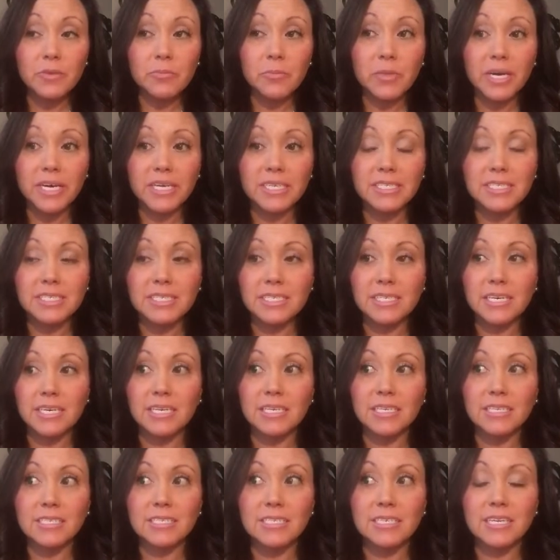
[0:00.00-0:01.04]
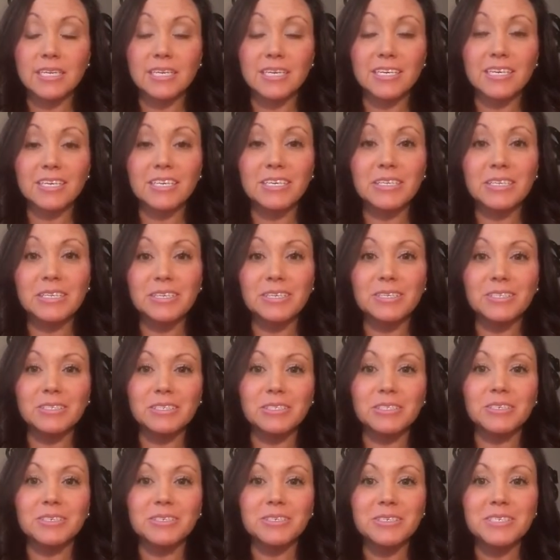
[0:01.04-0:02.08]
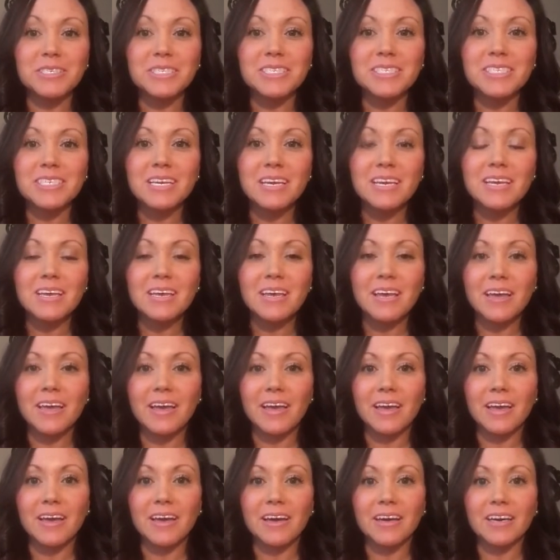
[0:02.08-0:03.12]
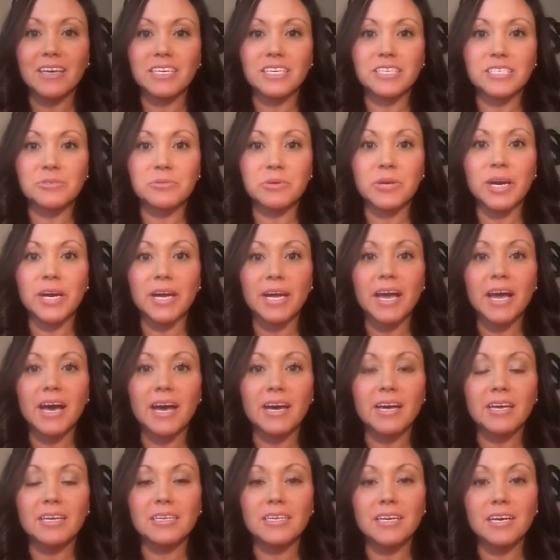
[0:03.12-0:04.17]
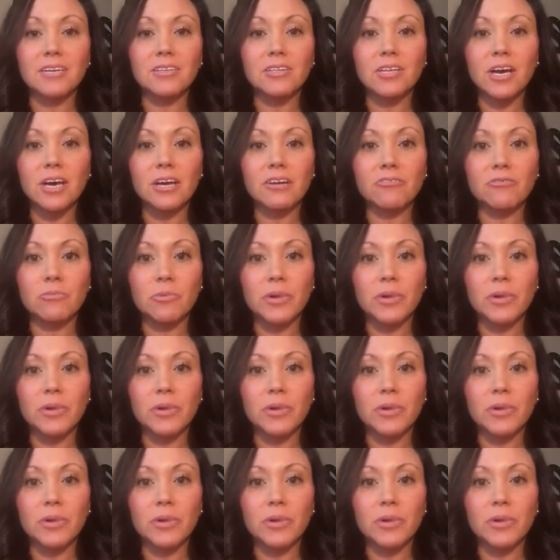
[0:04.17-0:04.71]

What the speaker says: My skin is getting a little loose, and where I had a lot